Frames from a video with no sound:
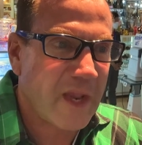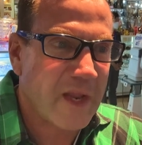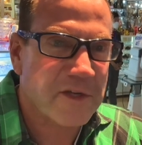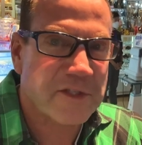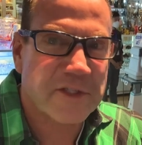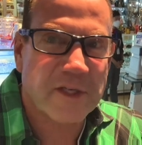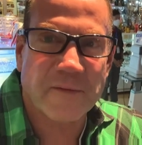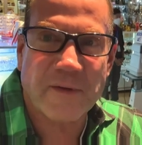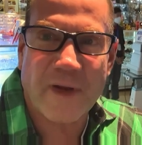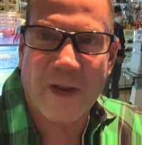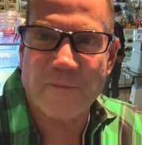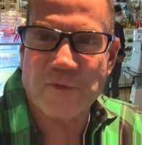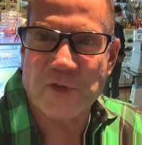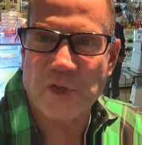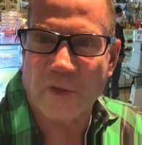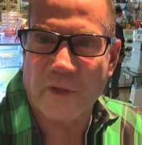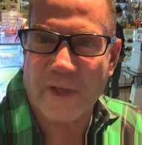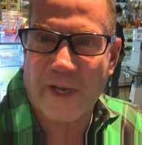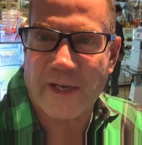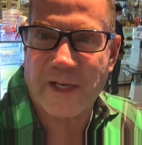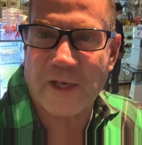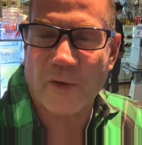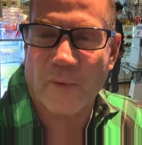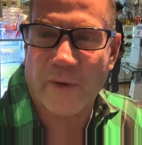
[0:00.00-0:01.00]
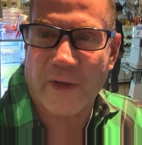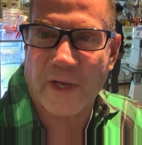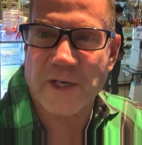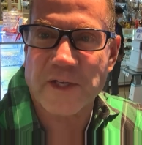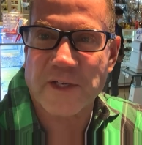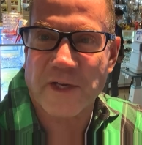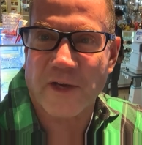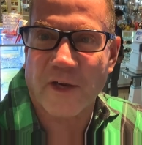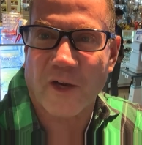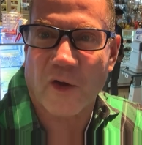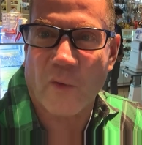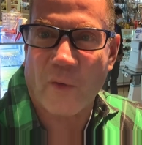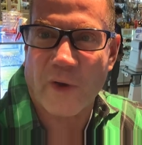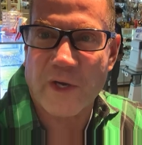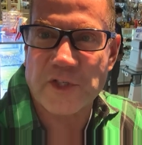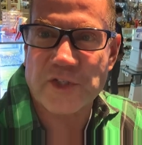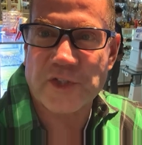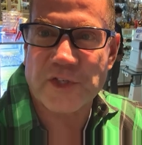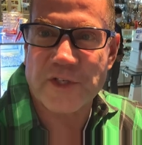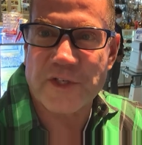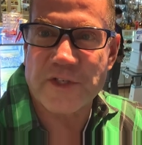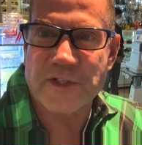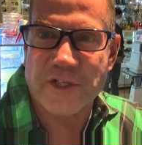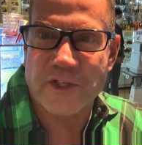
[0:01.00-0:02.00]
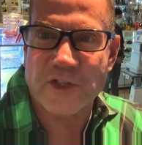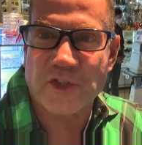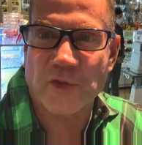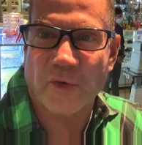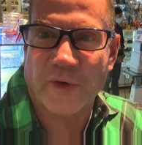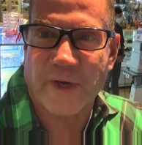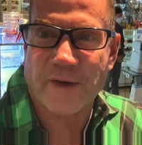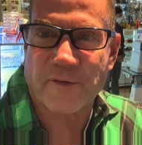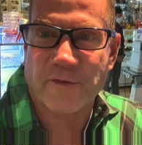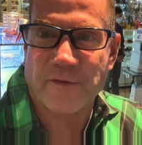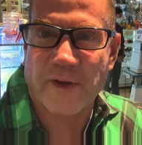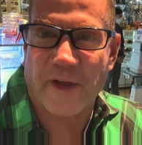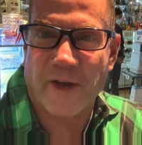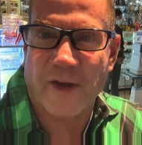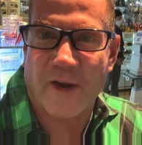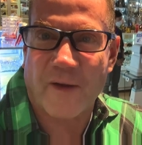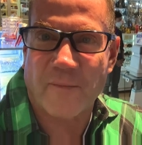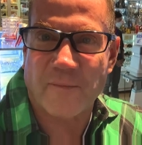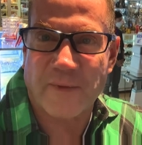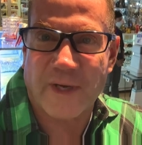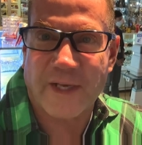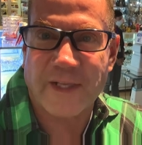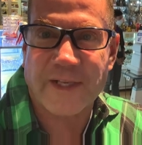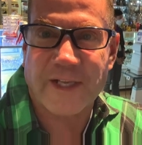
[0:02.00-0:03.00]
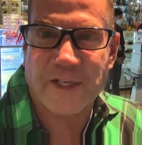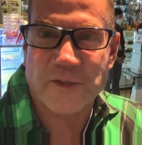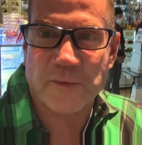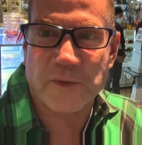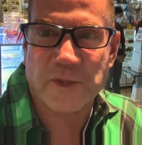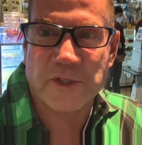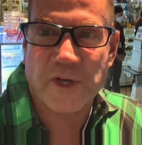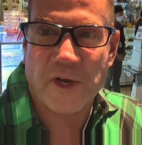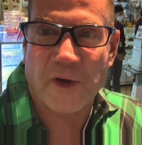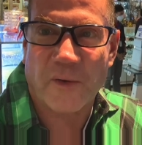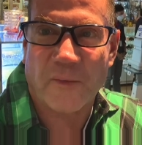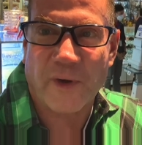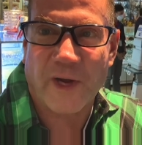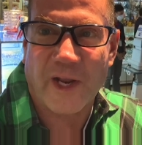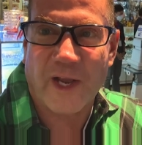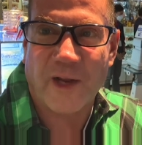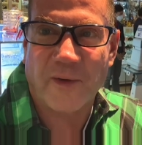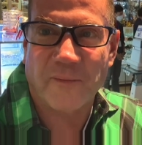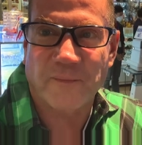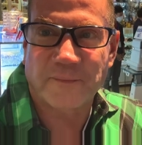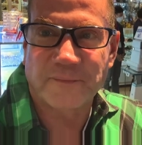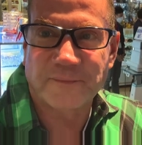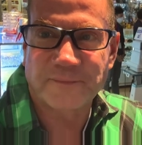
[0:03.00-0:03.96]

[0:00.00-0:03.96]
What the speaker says: sometimes your lady will get a ton of questions and she'll get fed up, and that's what's going on.